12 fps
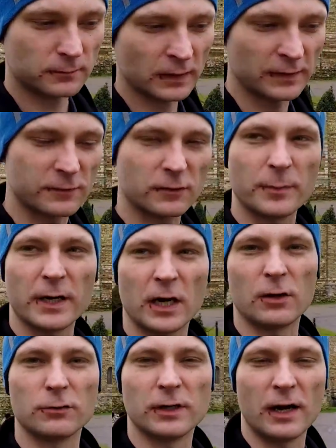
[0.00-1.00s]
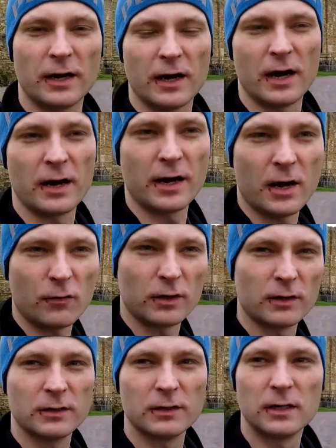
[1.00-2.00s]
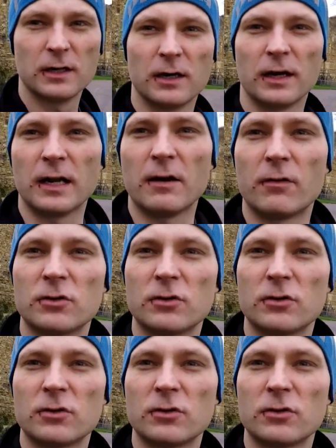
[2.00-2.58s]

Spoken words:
It will be around an hour